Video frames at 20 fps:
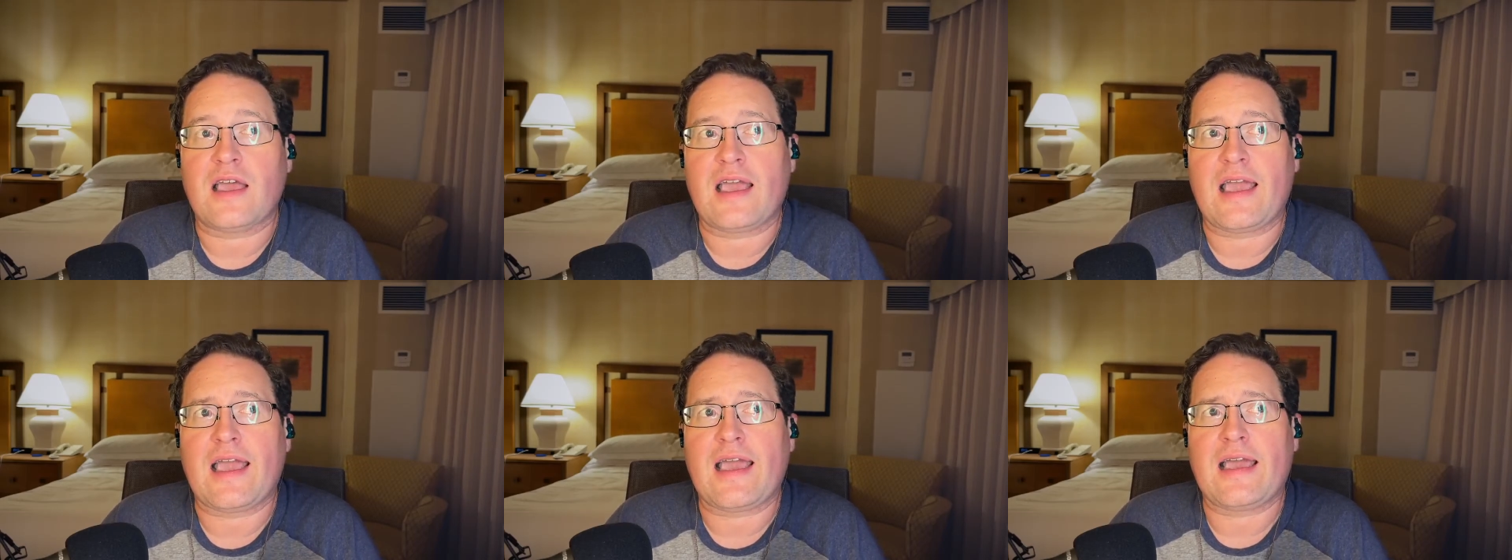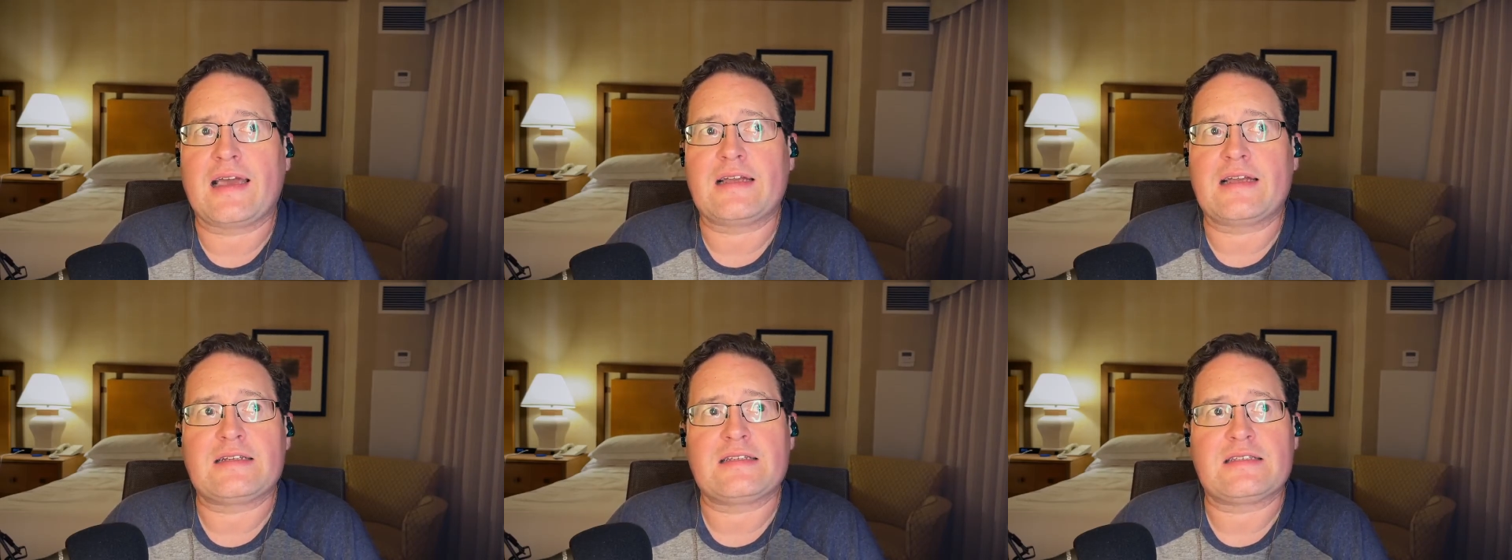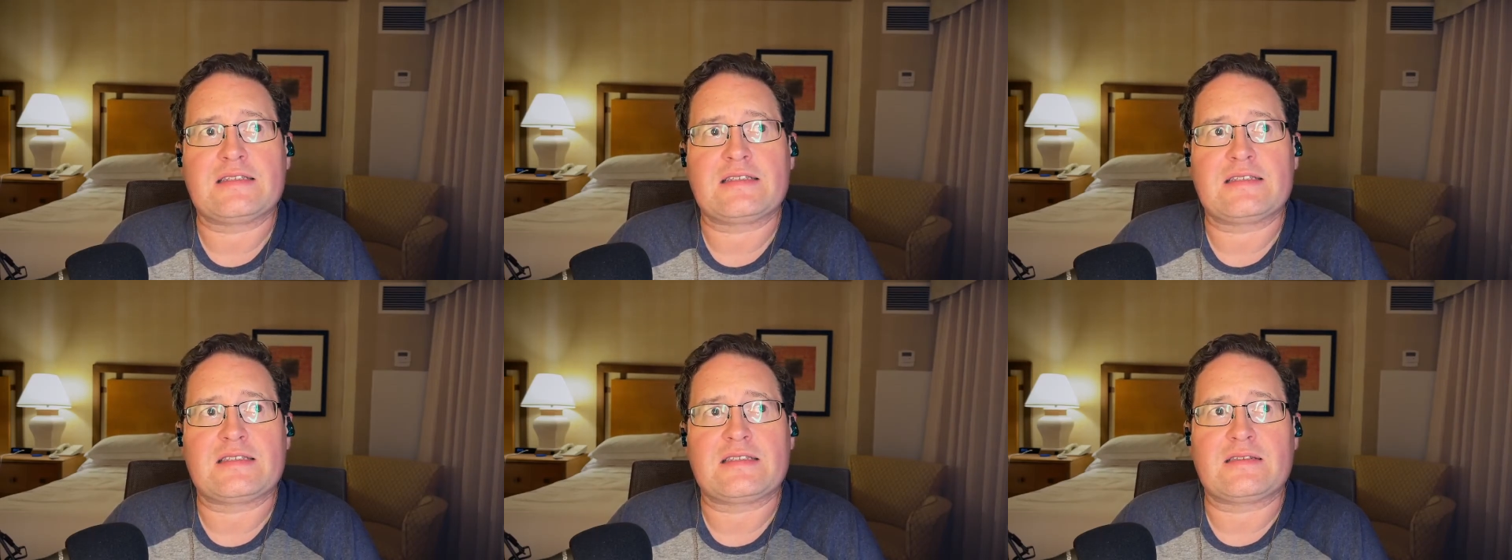
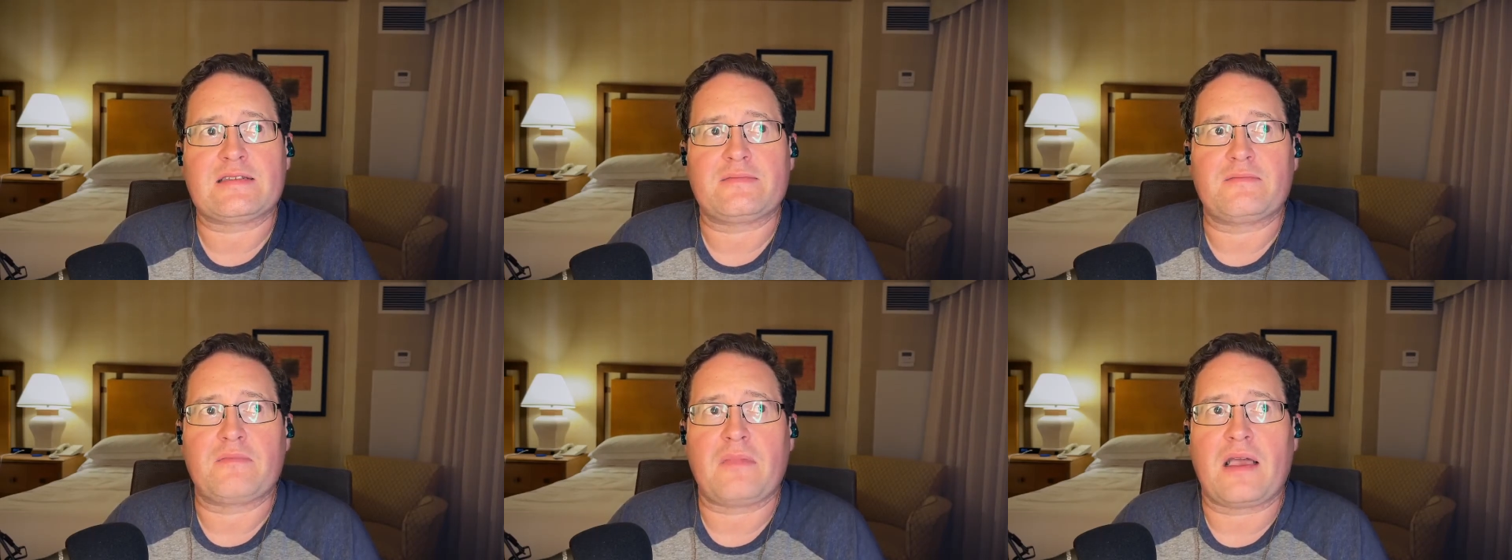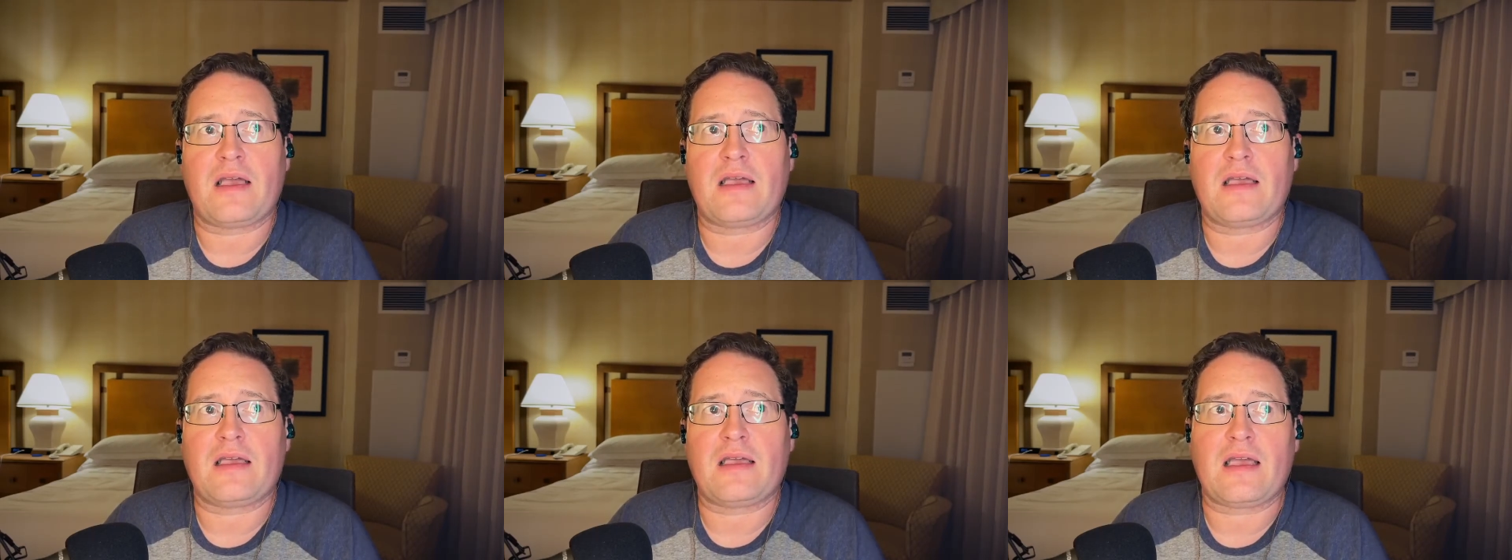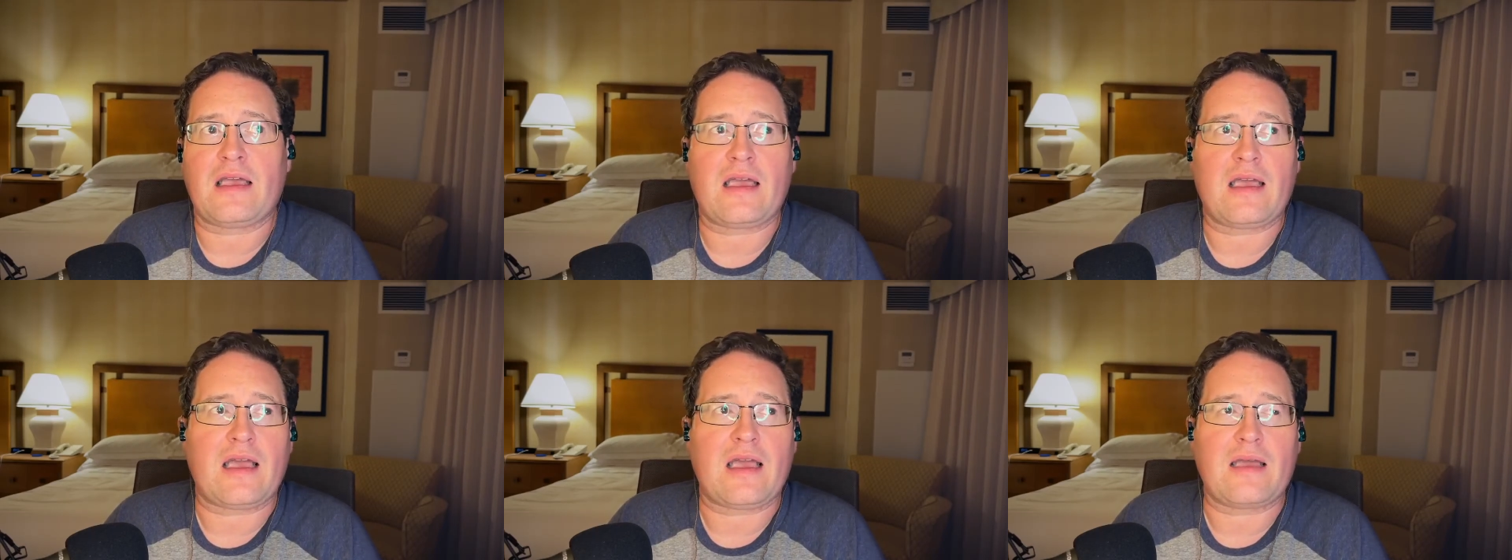And
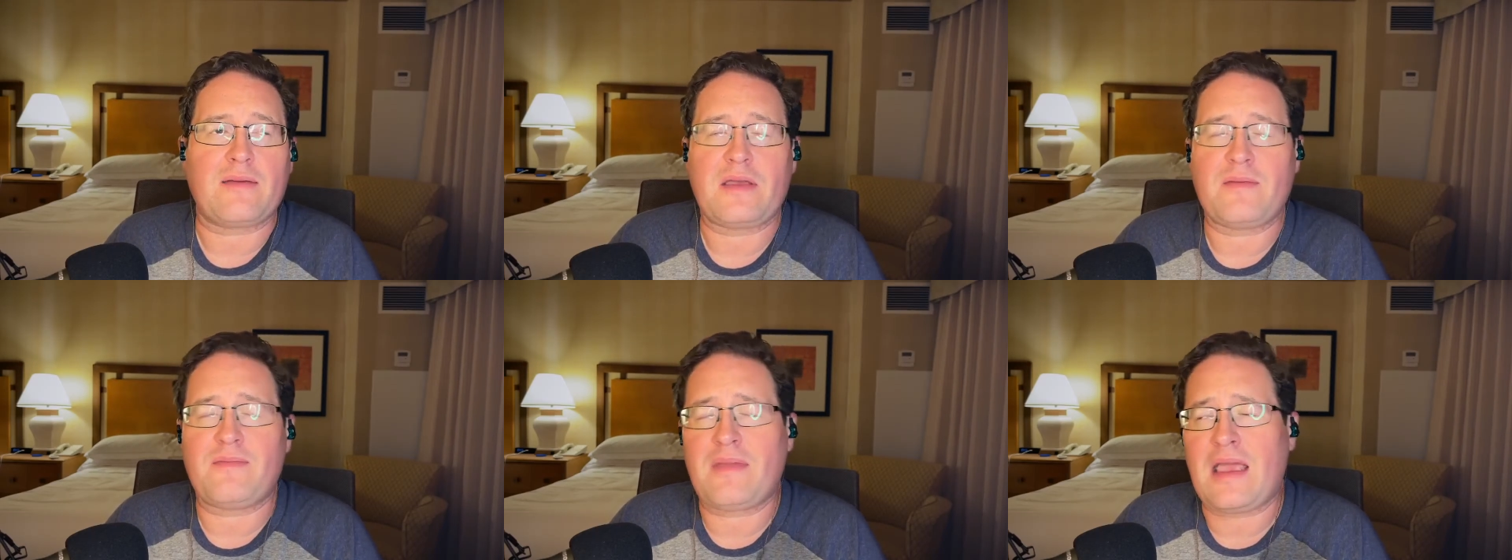I mean,